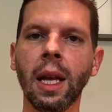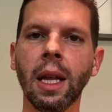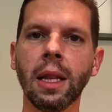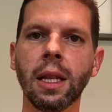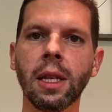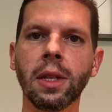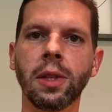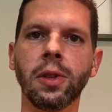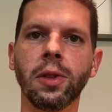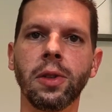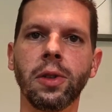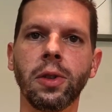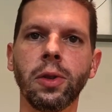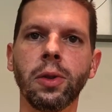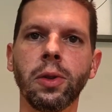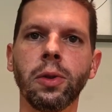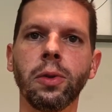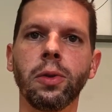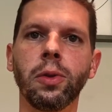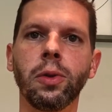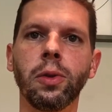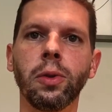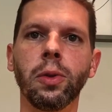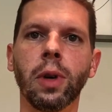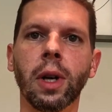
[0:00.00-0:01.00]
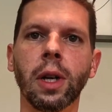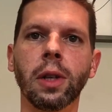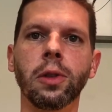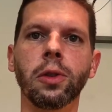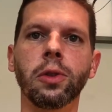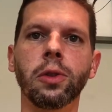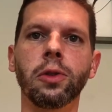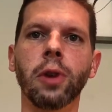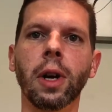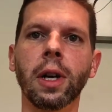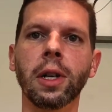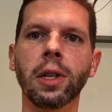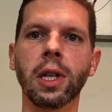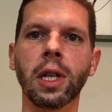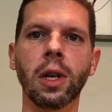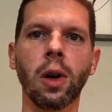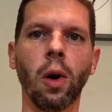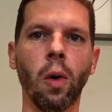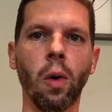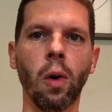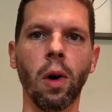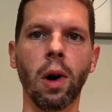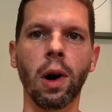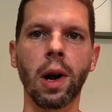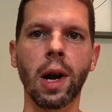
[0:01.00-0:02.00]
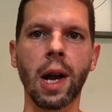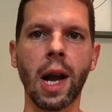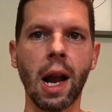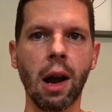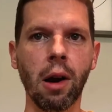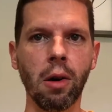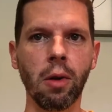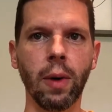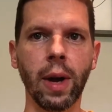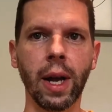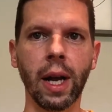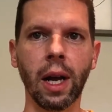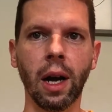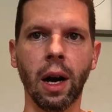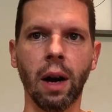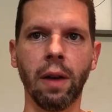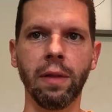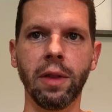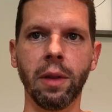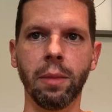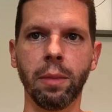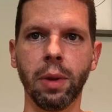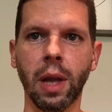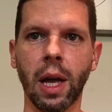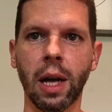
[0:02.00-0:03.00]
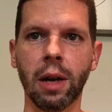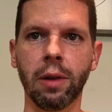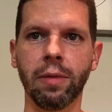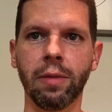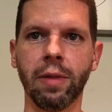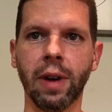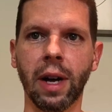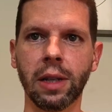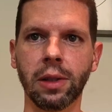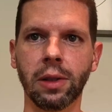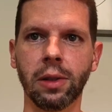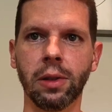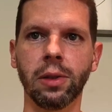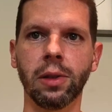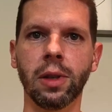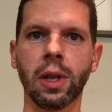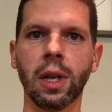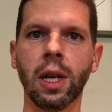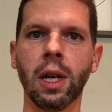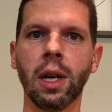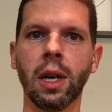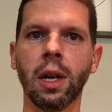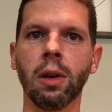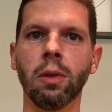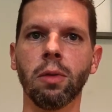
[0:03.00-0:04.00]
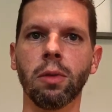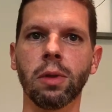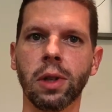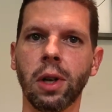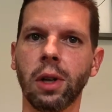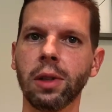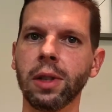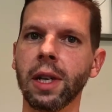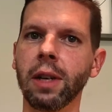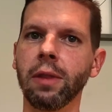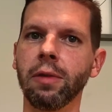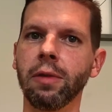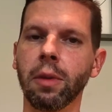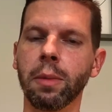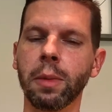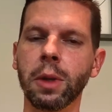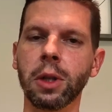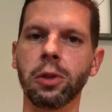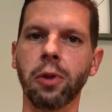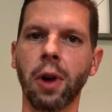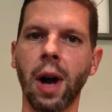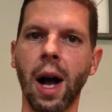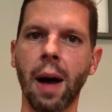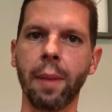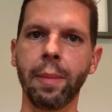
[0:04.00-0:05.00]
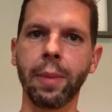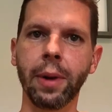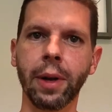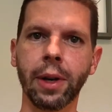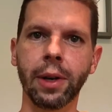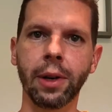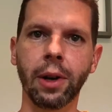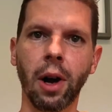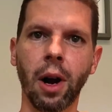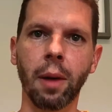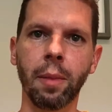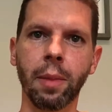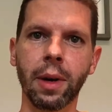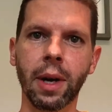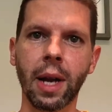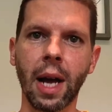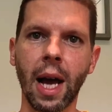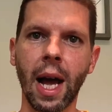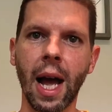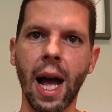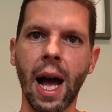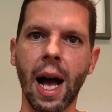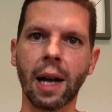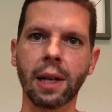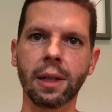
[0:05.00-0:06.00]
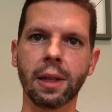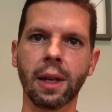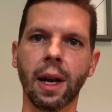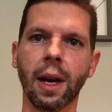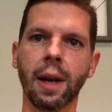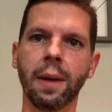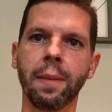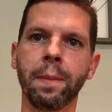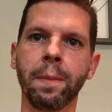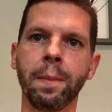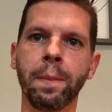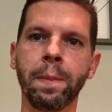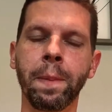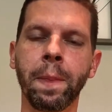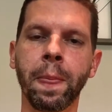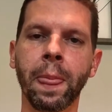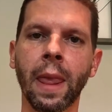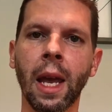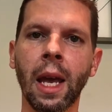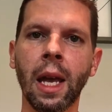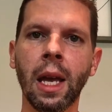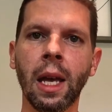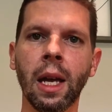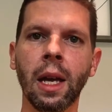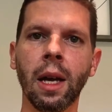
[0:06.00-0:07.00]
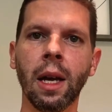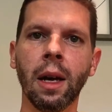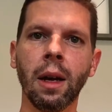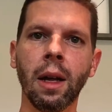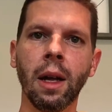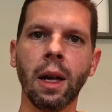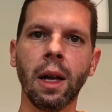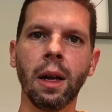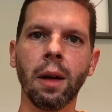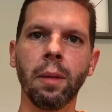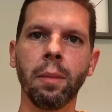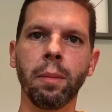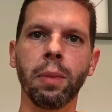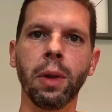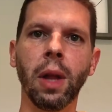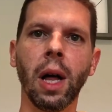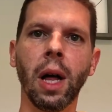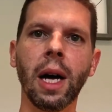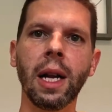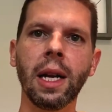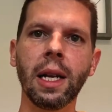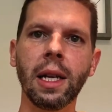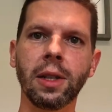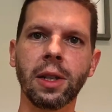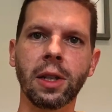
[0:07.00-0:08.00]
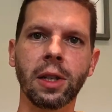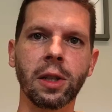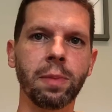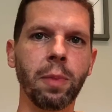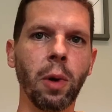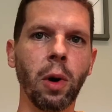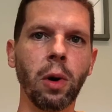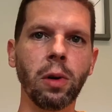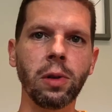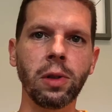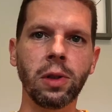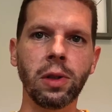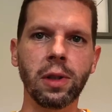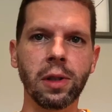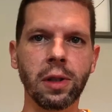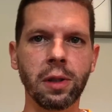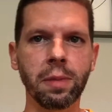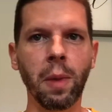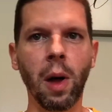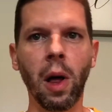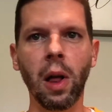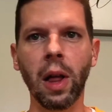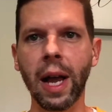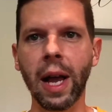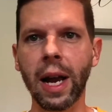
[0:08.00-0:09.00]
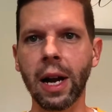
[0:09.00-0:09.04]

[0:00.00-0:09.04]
This is due to constriction or narrowing of the blood vessels, resulting from a drop in carbon dioxide. Blood is exposed to the small